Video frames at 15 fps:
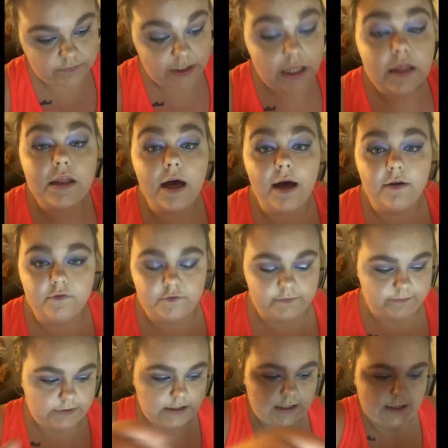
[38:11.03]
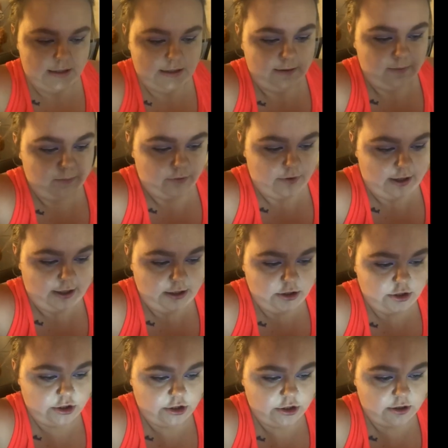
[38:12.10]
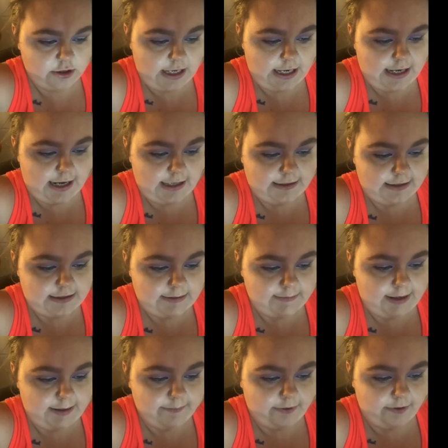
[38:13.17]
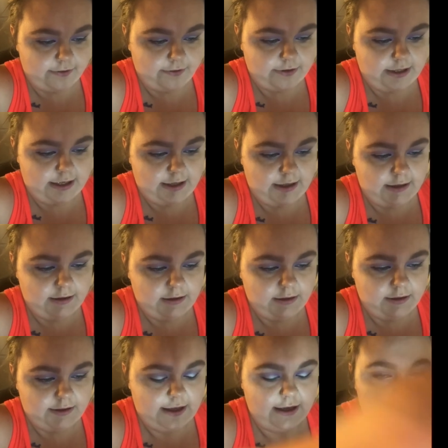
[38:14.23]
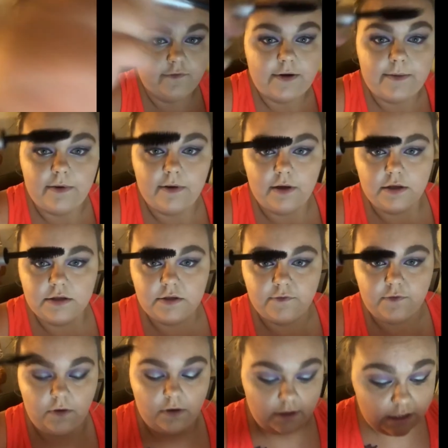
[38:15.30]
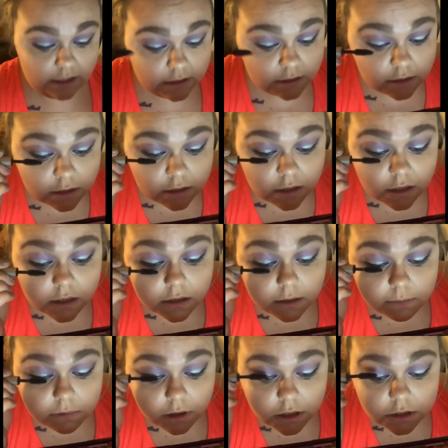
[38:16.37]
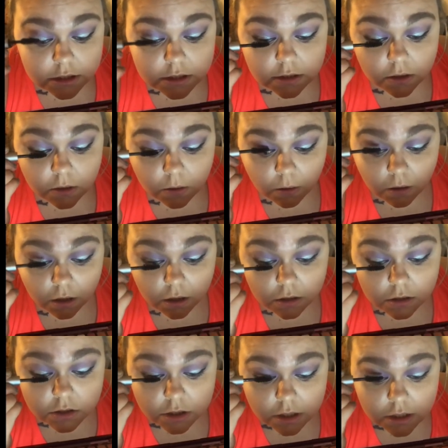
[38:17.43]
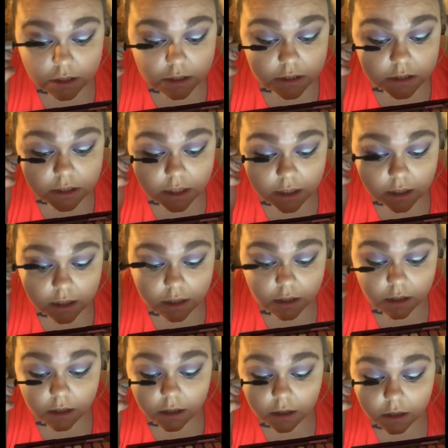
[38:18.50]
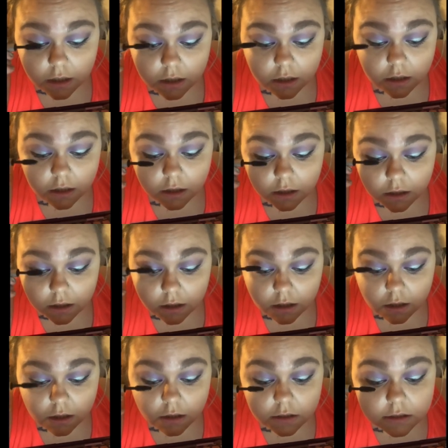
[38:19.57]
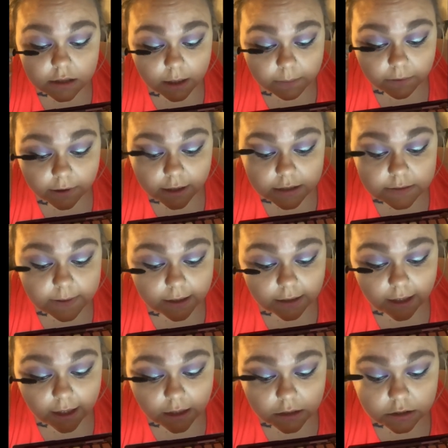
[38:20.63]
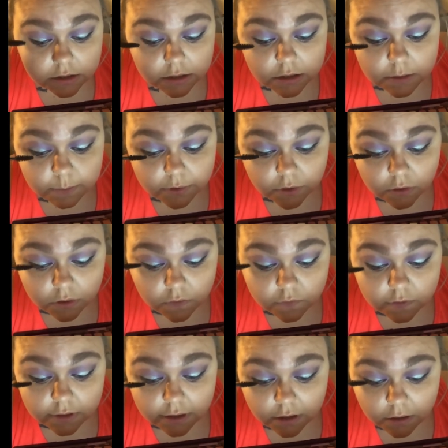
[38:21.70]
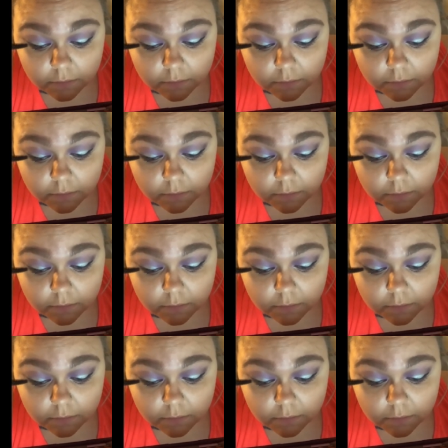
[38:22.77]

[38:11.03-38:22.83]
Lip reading: Love. The brush, I got this in my birthday thing from Sephora. The brush is gorgeous and separates my lashes beautifully.